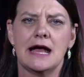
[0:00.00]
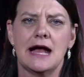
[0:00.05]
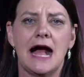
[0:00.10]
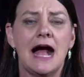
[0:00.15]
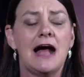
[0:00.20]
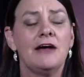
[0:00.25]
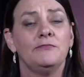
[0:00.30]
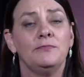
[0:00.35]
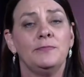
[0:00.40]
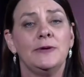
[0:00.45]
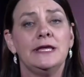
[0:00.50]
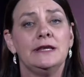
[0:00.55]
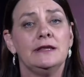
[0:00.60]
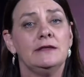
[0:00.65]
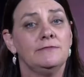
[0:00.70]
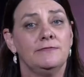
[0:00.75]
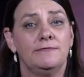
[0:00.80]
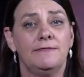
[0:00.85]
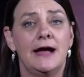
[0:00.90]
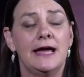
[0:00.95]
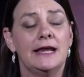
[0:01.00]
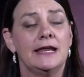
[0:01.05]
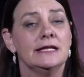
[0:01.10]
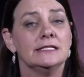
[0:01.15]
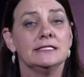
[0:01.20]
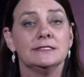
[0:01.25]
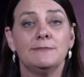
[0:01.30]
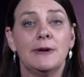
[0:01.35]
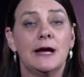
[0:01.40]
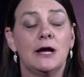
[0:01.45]
I've been in
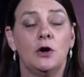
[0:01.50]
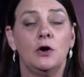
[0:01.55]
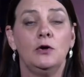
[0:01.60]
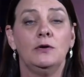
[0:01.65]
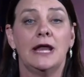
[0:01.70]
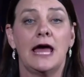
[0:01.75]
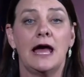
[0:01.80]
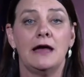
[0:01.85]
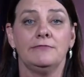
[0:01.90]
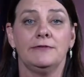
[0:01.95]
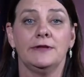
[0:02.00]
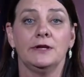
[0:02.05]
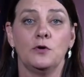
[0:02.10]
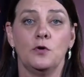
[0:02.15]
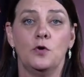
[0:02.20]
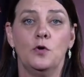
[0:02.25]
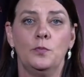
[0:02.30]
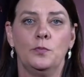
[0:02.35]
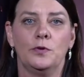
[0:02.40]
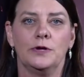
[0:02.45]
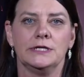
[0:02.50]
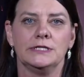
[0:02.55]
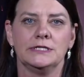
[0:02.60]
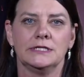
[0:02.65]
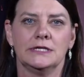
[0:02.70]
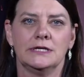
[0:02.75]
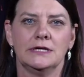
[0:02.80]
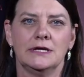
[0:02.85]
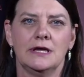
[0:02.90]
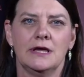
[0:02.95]
finance my whole life in corporate,
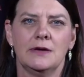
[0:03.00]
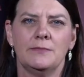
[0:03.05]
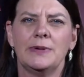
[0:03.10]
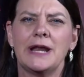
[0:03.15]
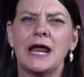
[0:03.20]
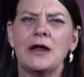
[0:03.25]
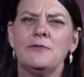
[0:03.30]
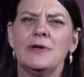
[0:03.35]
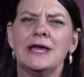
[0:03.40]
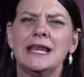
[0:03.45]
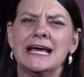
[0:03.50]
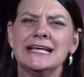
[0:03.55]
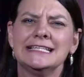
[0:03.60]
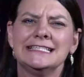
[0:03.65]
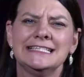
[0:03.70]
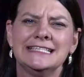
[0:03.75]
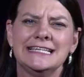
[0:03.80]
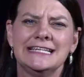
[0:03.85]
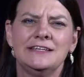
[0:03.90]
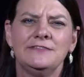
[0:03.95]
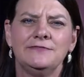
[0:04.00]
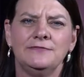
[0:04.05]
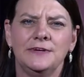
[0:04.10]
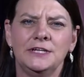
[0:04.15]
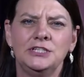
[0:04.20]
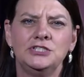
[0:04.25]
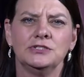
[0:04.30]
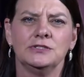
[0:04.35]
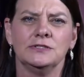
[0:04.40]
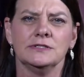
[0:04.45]
but I realize as
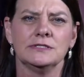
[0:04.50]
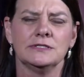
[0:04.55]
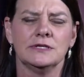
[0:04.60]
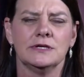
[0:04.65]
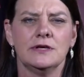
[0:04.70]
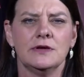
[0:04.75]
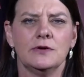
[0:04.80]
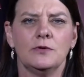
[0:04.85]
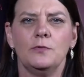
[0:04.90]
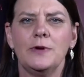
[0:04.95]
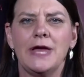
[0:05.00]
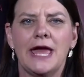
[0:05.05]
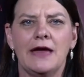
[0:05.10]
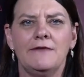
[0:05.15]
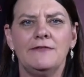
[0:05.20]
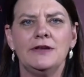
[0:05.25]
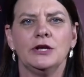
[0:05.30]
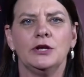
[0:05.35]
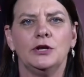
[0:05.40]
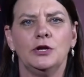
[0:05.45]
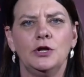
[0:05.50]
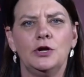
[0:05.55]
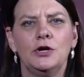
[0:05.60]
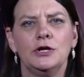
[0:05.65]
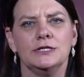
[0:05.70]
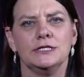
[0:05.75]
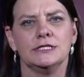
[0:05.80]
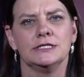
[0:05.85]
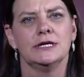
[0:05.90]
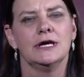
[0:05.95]
individuals, we haven't
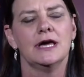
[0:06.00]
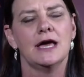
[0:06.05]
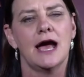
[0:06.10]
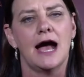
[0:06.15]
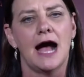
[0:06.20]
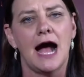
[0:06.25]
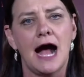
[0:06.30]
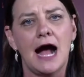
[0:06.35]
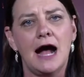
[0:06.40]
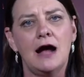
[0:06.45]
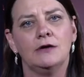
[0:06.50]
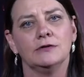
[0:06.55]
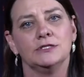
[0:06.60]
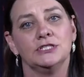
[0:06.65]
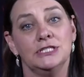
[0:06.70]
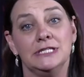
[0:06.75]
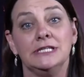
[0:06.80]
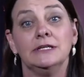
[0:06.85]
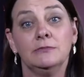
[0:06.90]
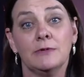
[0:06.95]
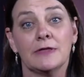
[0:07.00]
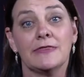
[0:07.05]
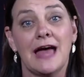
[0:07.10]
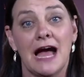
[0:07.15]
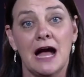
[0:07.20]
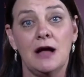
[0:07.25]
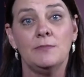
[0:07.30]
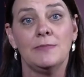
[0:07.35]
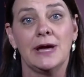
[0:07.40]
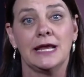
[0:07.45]
learned how to deal with
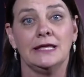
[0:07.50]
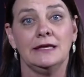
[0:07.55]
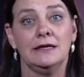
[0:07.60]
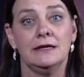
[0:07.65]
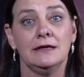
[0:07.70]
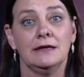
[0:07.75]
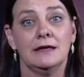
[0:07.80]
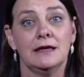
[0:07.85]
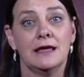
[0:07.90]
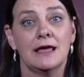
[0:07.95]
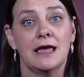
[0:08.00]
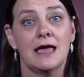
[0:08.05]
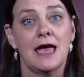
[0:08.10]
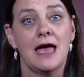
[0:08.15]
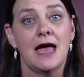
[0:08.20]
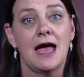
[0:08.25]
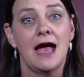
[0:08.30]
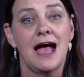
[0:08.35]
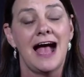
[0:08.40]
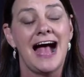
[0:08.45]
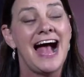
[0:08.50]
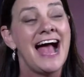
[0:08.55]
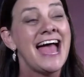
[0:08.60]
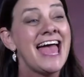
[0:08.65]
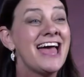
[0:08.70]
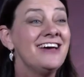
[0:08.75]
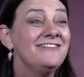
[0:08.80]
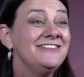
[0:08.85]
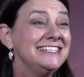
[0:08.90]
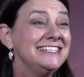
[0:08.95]
our money. I have a